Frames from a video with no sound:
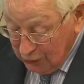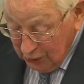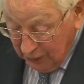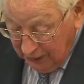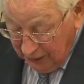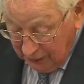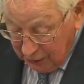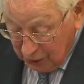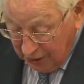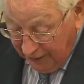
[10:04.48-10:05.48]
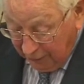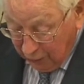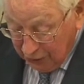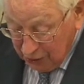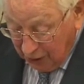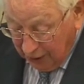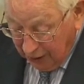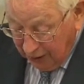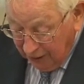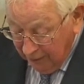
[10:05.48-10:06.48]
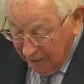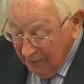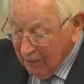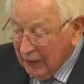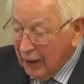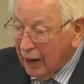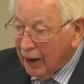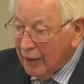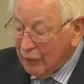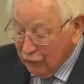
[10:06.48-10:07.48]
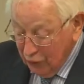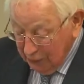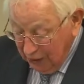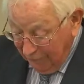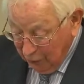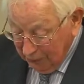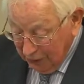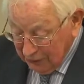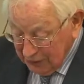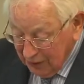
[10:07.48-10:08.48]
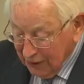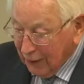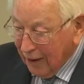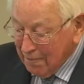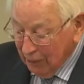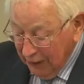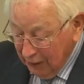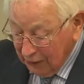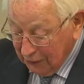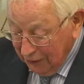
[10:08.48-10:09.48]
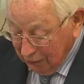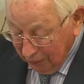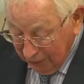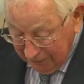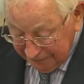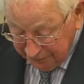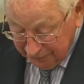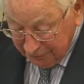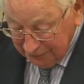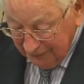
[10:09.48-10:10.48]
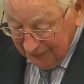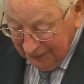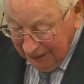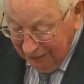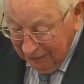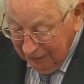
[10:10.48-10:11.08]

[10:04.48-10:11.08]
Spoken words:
terrifying words in the English language are, "I'm from government and I'm here to help."